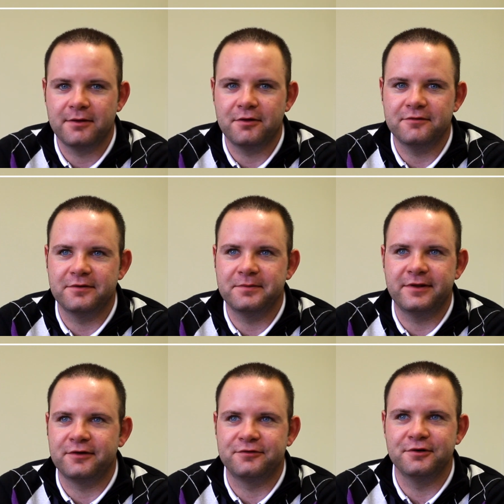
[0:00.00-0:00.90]
God forbid,
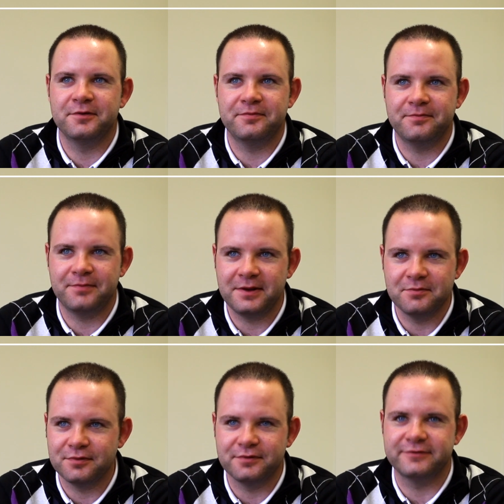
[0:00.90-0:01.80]
a sewer
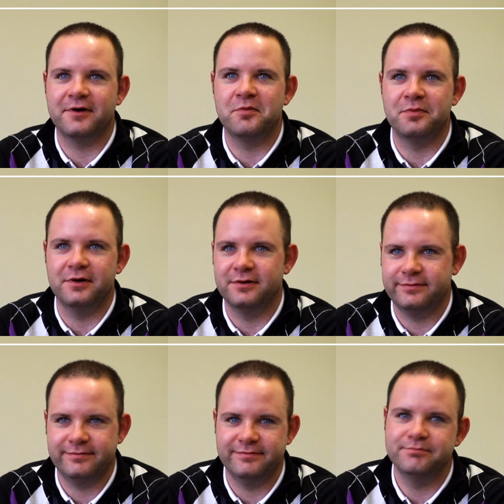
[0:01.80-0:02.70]
pipe blows up
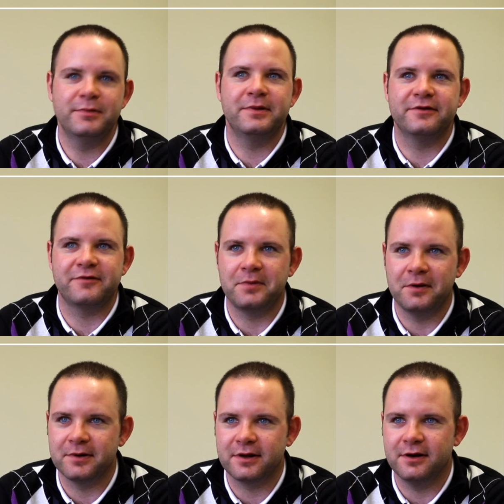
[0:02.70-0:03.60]
or maybe there's a
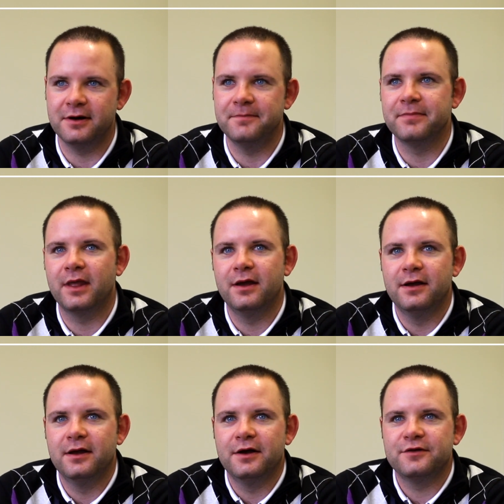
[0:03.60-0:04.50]
power cut.
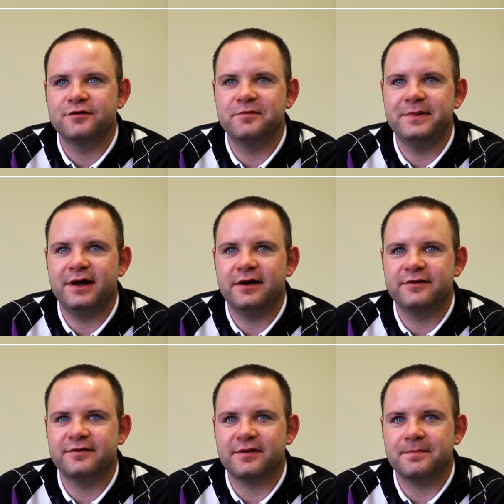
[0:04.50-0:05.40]
So we've been
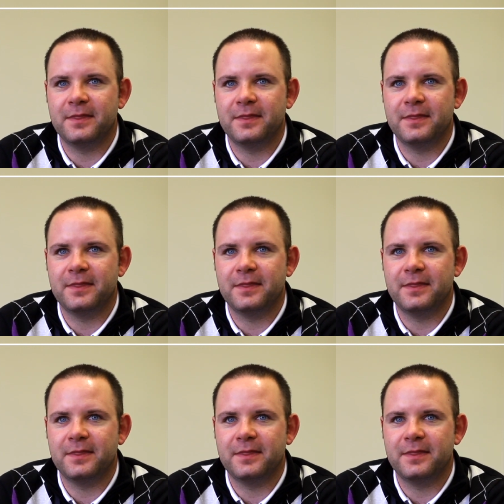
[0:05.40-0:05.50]
asked,